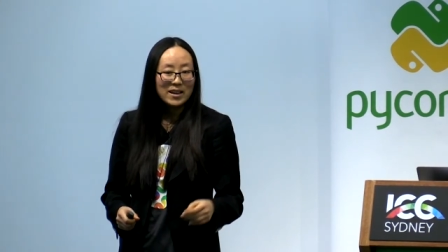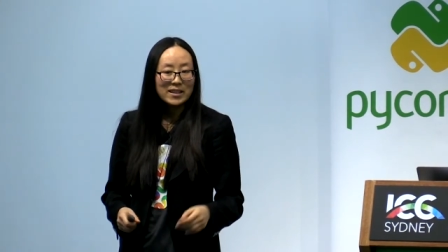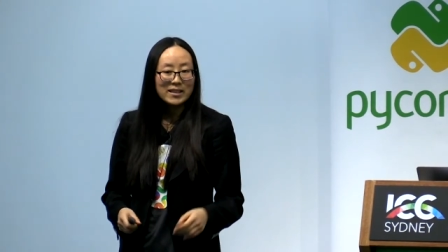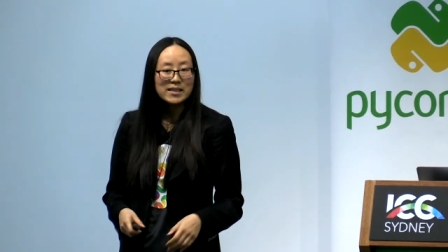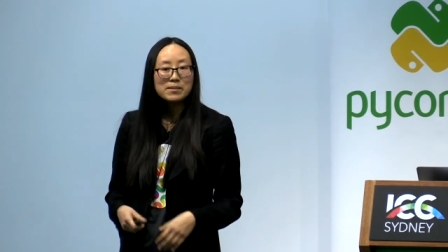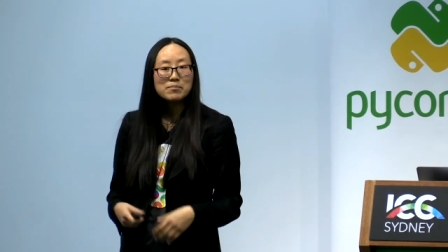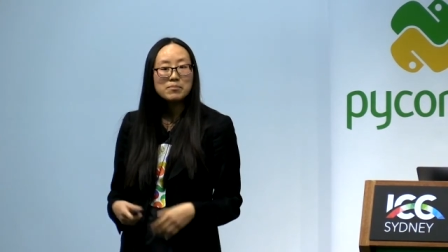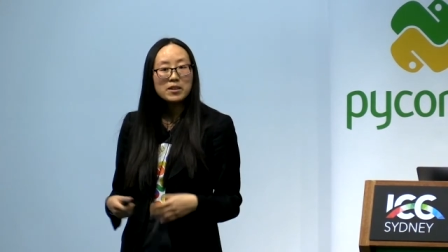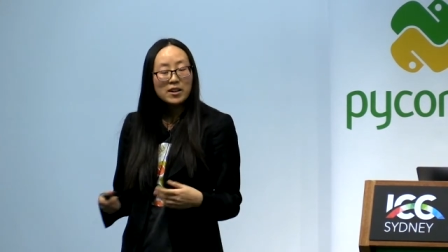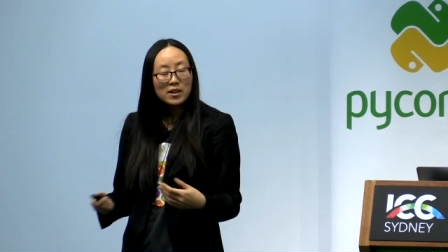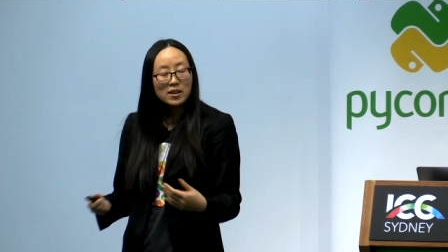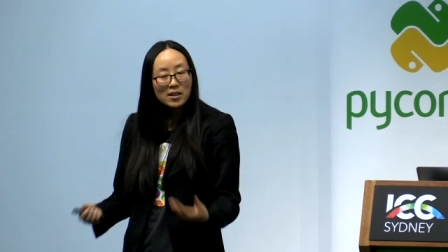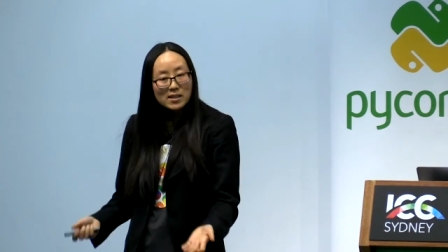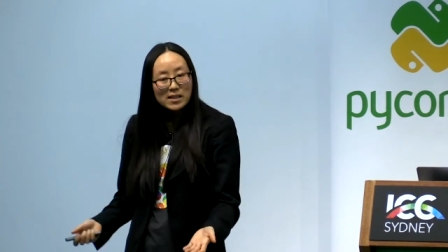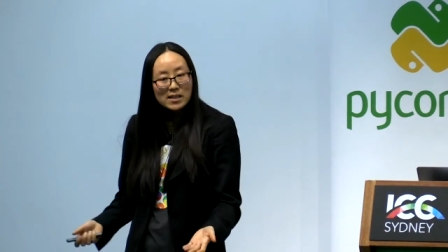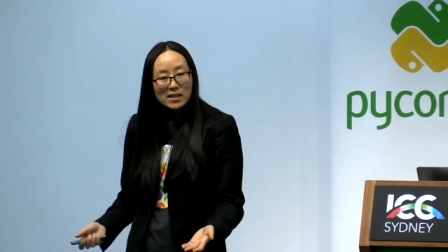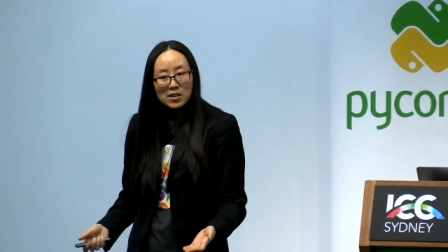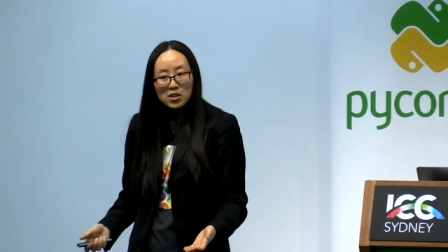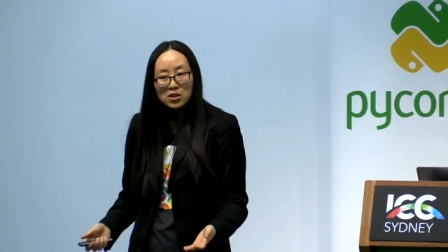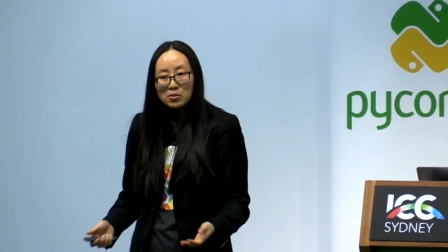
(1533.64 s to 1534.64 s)
And something
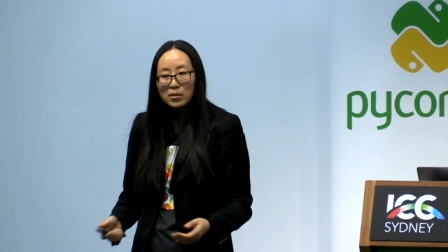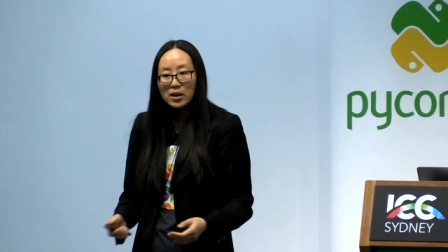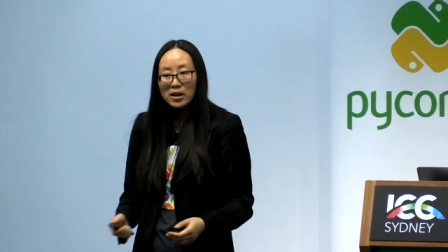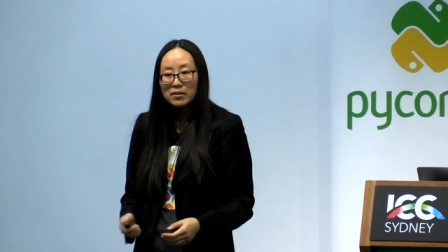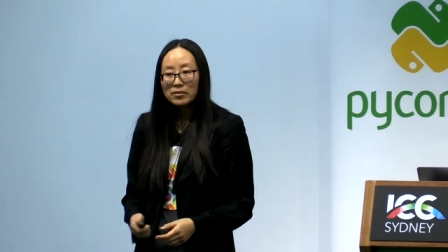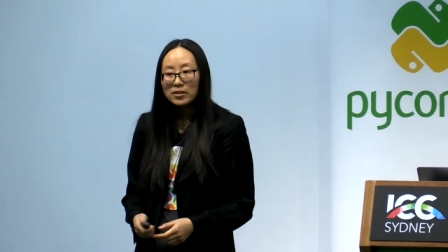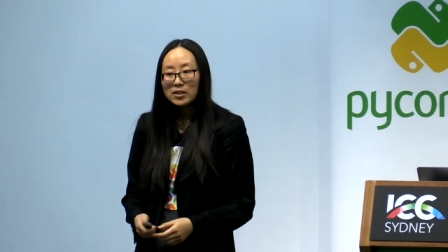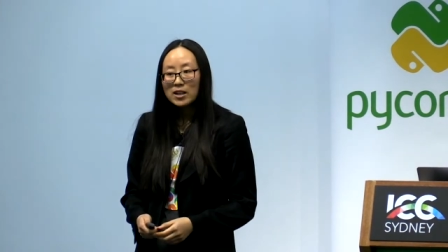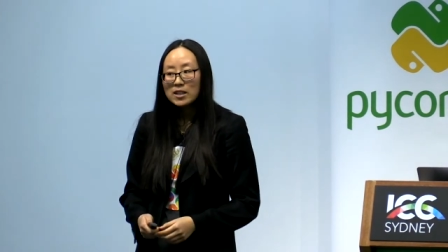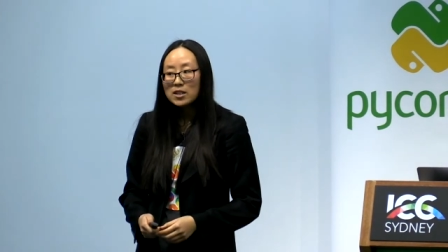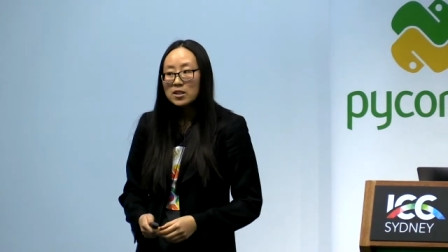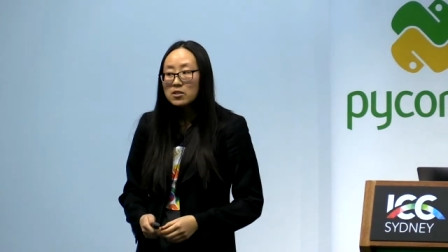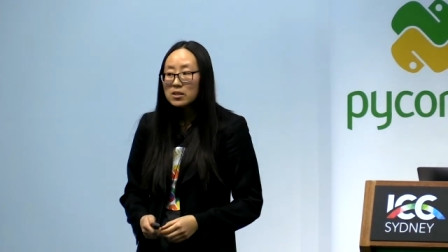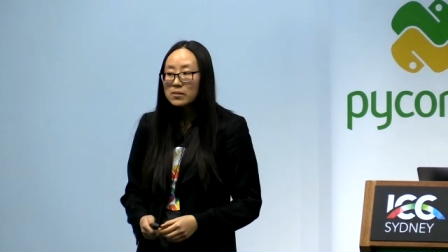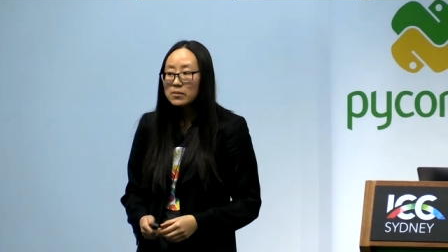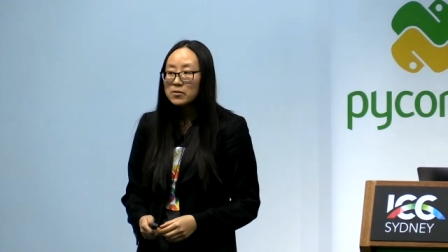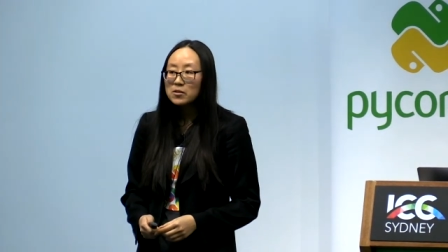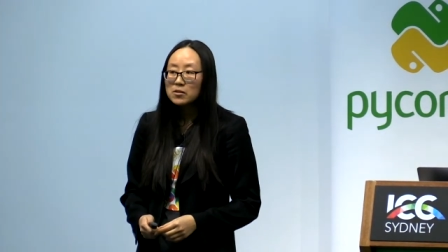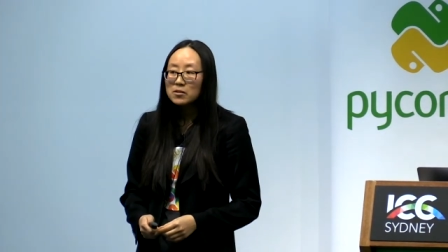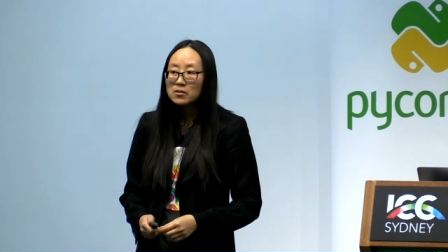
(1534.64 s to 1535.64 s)
else that you might find
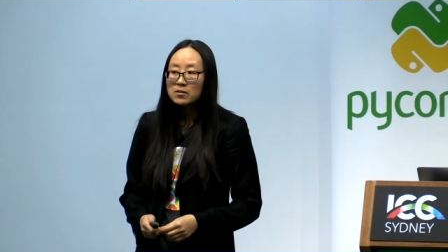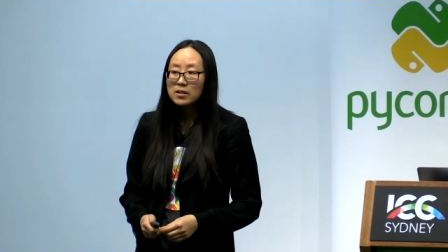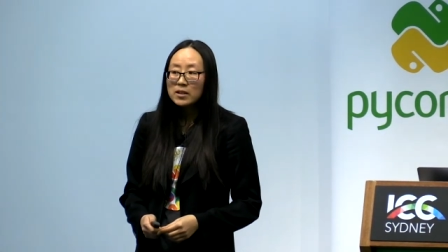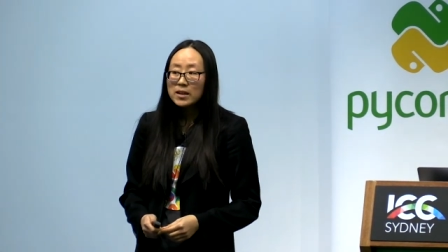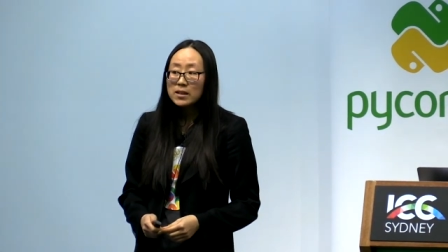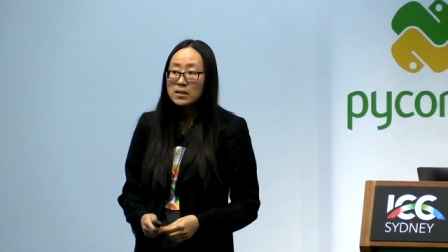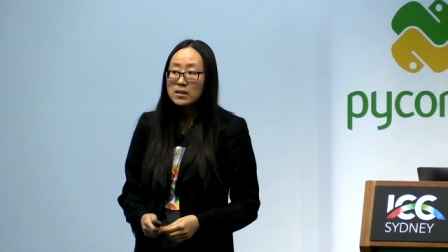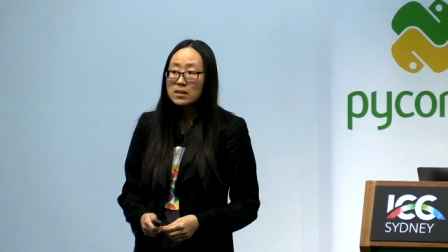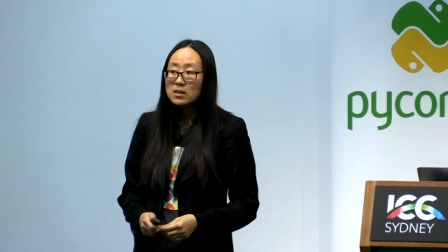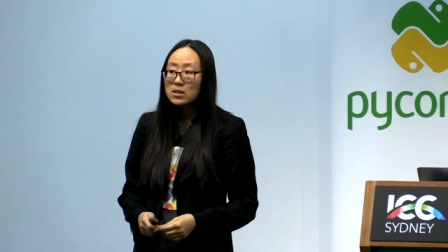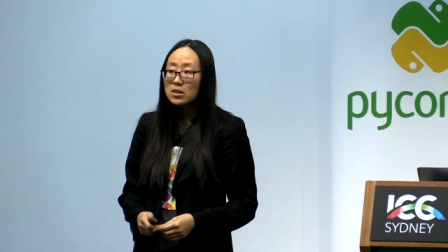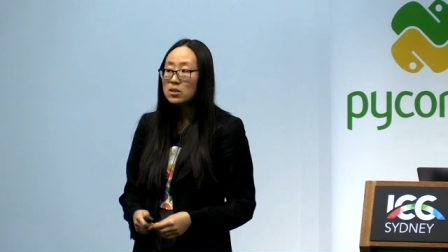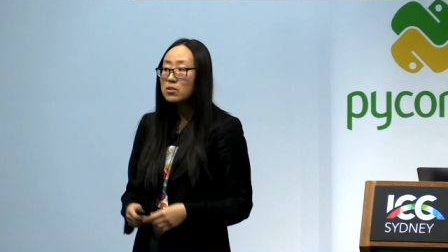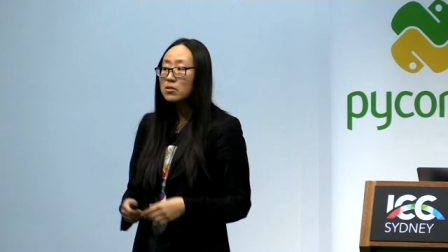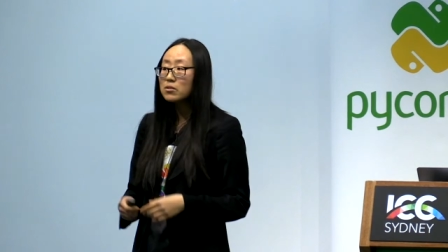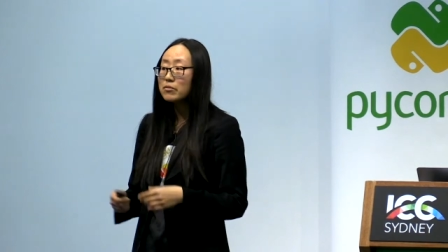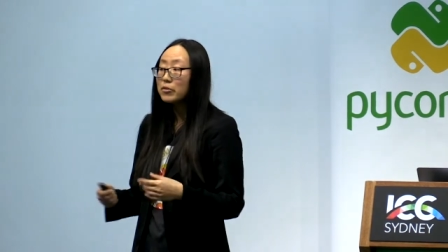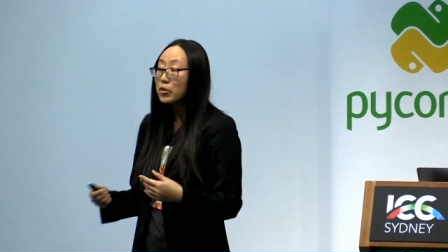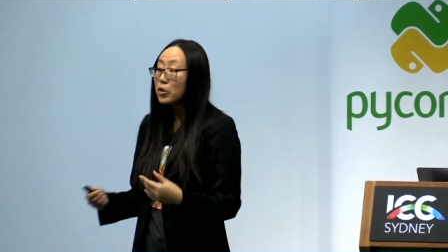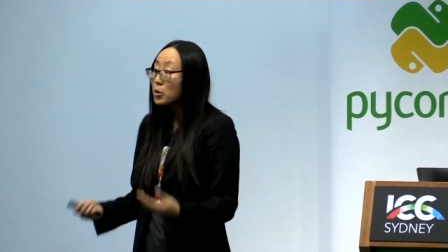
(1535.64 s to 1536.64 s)
useful is
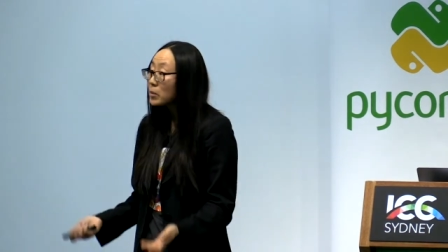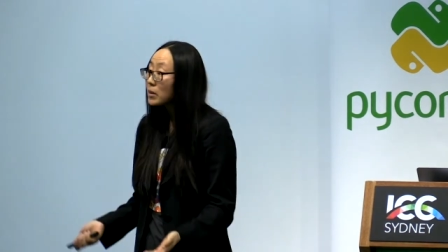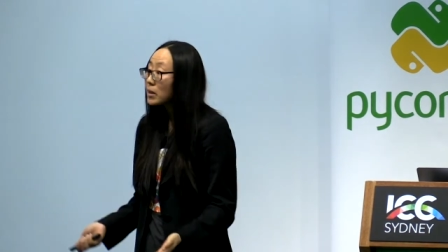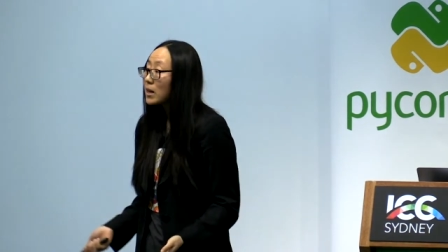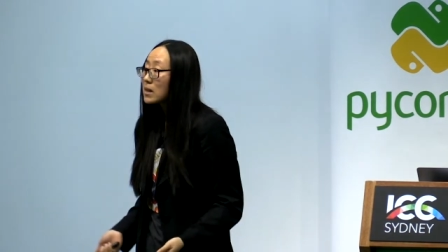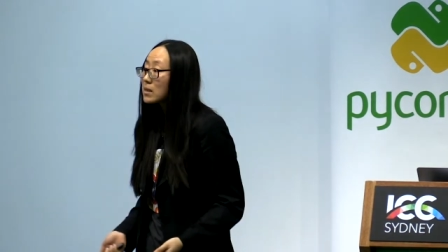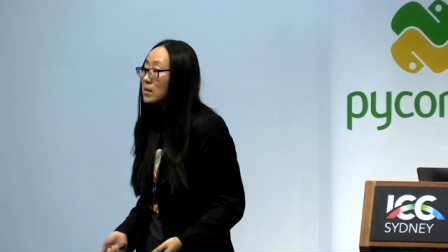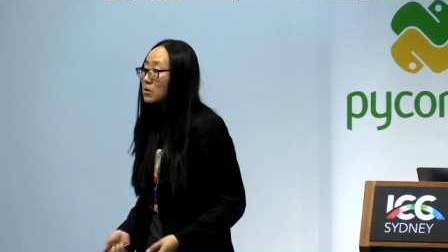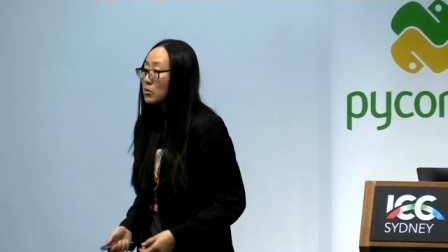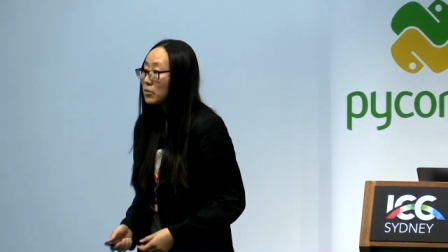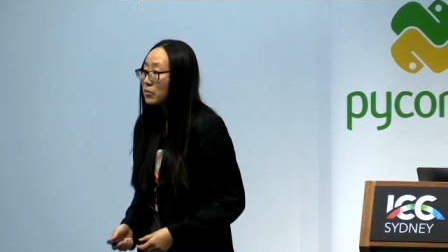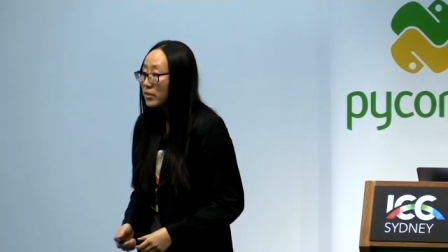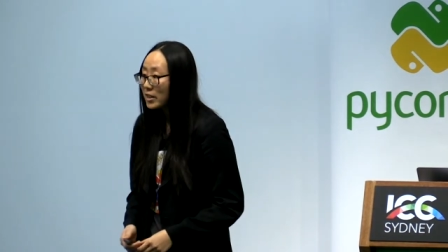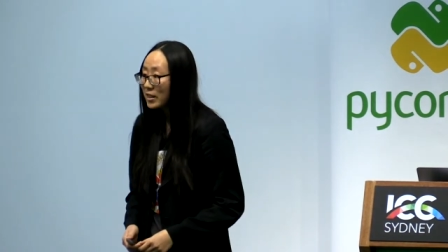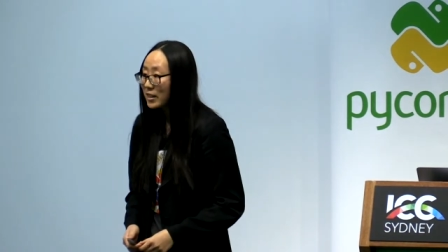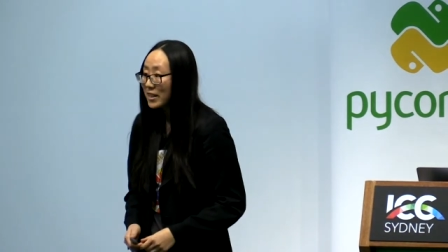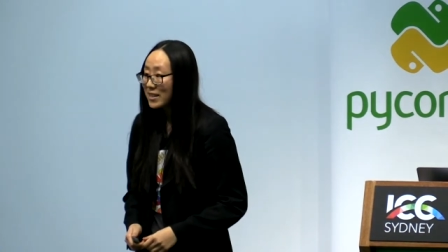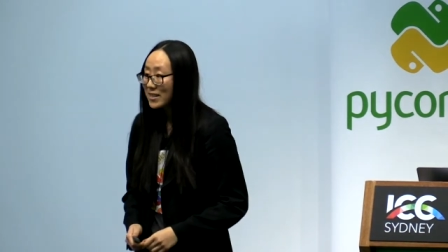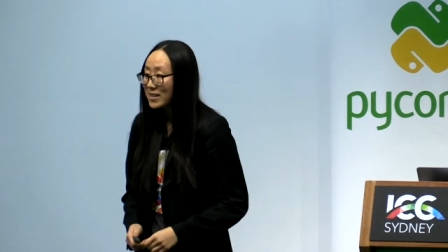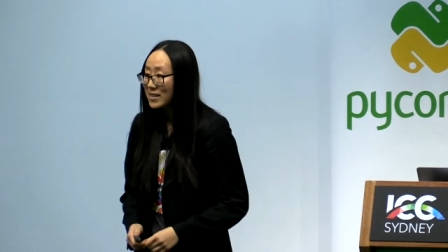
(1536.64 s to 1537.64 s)
to verbalize your
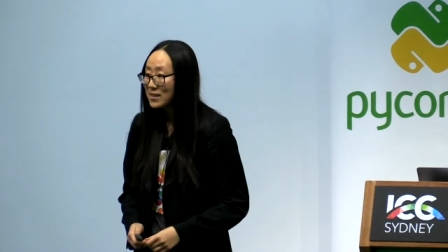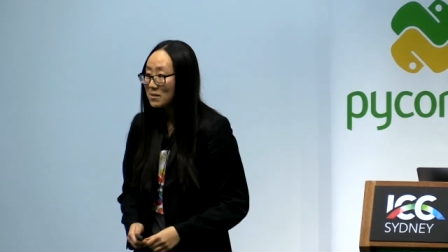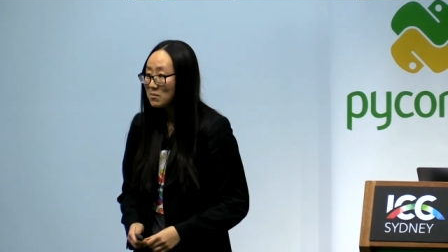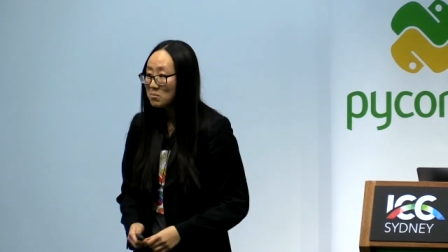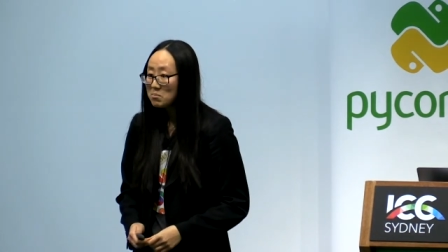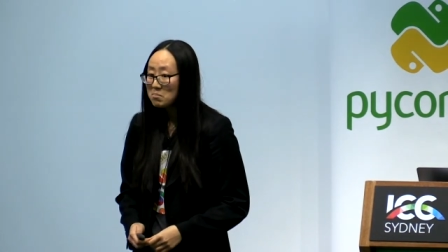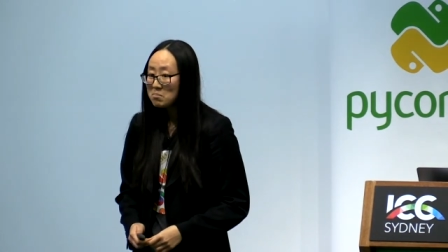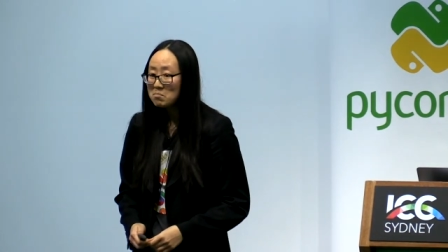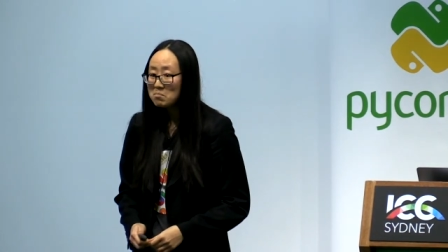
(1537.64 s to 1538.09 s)
feelings.